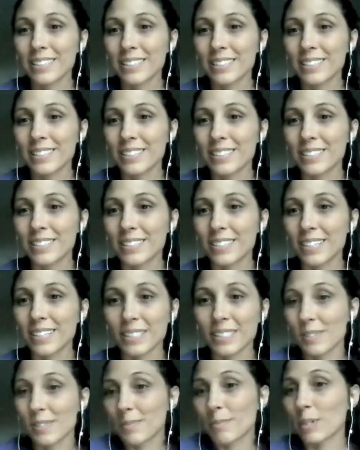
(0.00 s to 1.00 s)
as
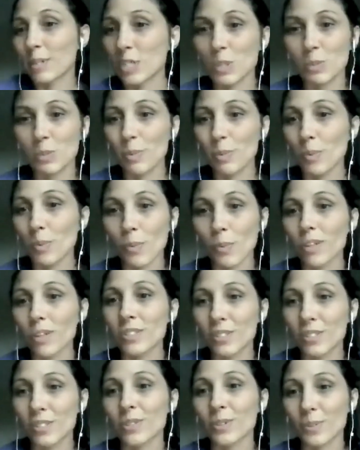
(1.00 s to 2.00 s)
much as people want to.
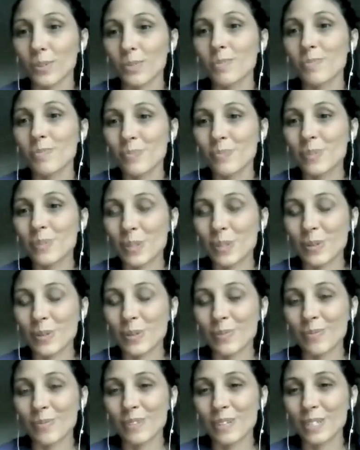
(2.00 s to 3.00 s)
So
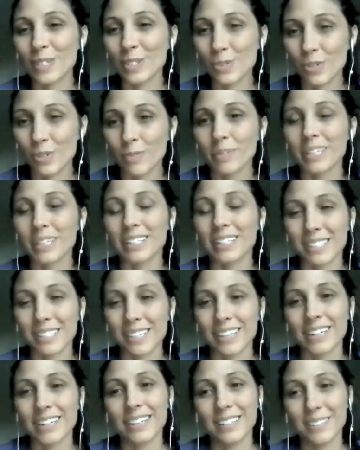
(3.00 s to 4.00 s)
extremely
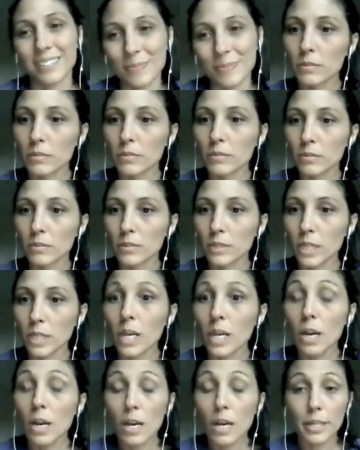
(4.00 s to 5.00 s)
excited.
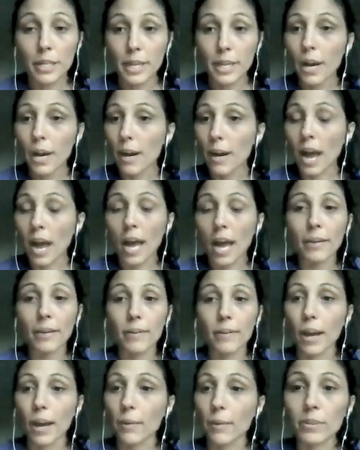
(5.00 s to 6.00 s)
Yeah,
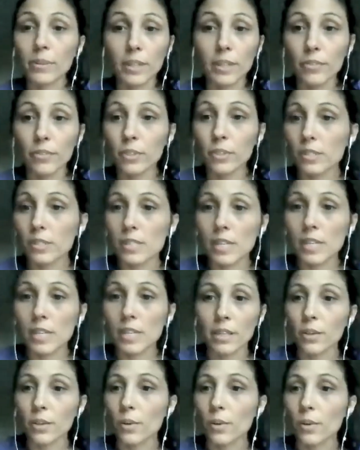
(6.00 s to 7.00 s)
I would love you to take the
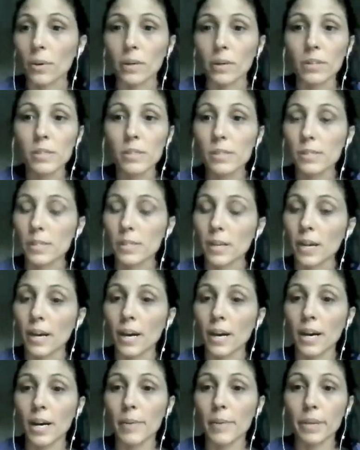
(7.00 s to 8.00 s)
course,
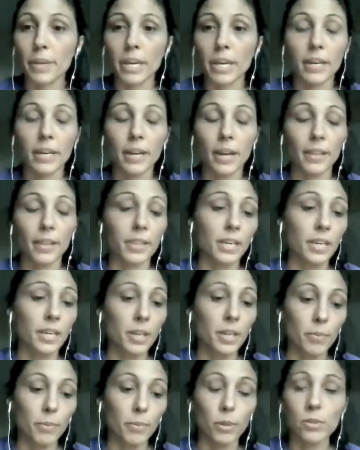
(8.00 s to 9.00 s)
and I
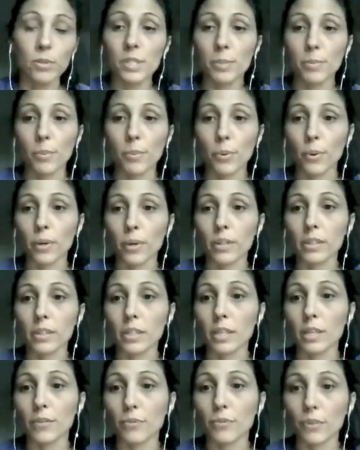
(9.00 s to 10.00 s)
think most
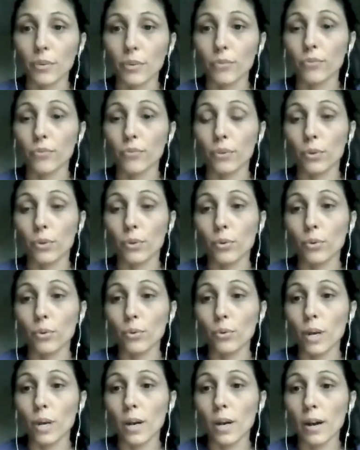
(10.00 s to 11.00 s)
importantly, if
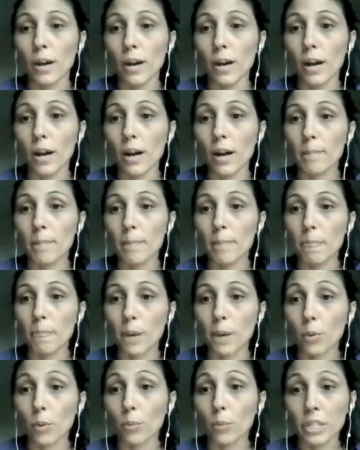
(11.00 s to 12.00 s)
you
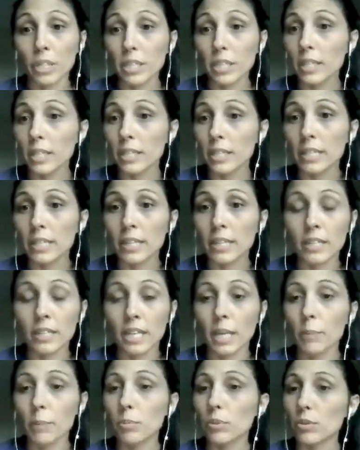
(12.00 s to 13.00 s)
are willing and
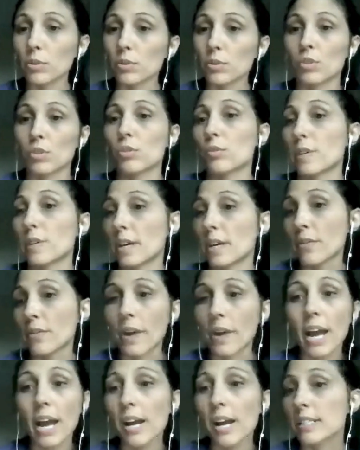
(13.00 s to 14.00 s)
able to
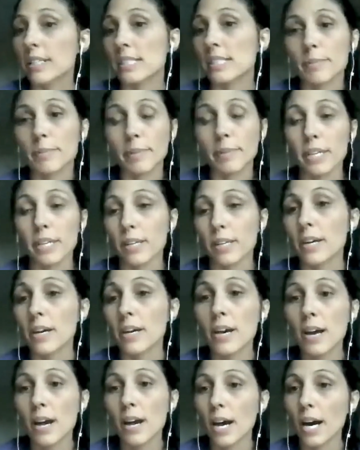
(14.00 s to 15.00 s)
interact. I mean,
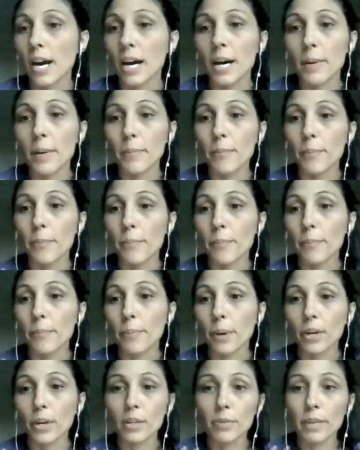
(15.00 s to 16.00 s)

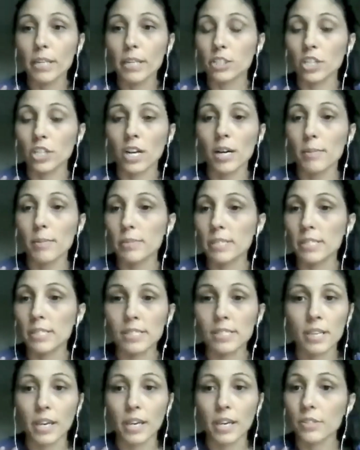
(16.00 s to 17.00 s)
part of my job is
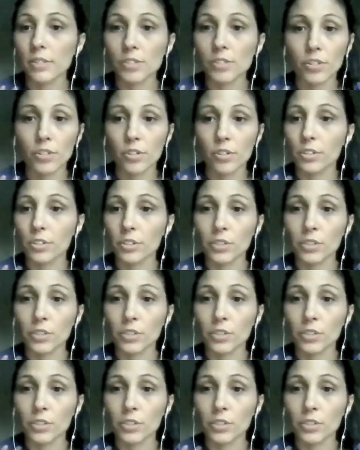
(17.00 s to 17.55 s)
to answer your